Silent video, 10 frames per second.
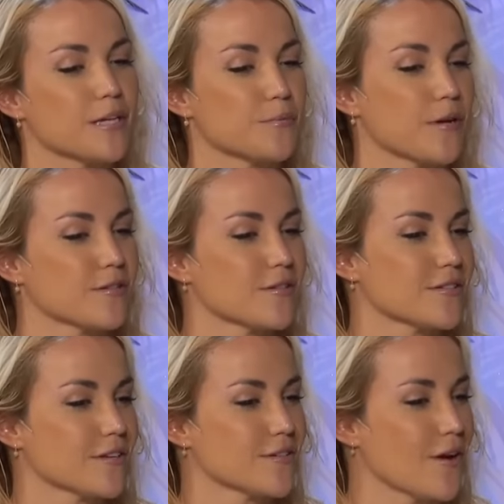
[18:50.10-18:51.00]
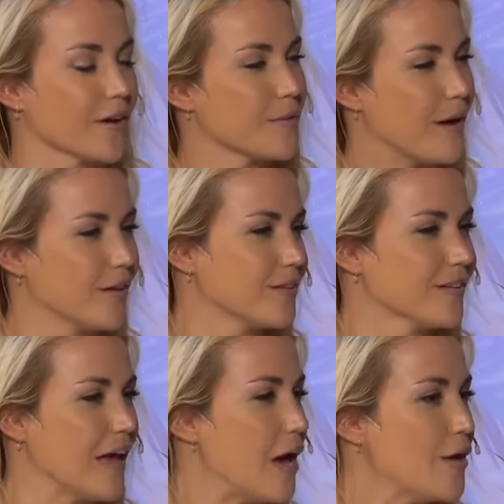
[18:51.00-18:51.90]
wise, but also start talking about their
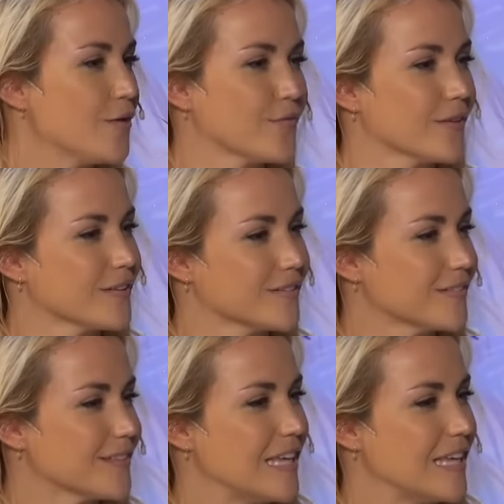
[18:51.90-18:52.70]
life and oh,